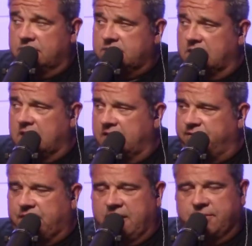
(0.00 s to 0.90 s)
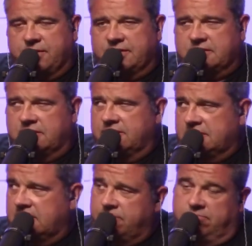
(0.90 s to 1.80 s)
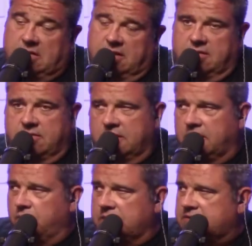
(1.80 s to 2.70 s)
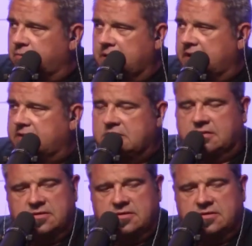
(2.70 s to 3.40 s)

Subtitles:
There's a lot of families that say, "Well, he wants to race.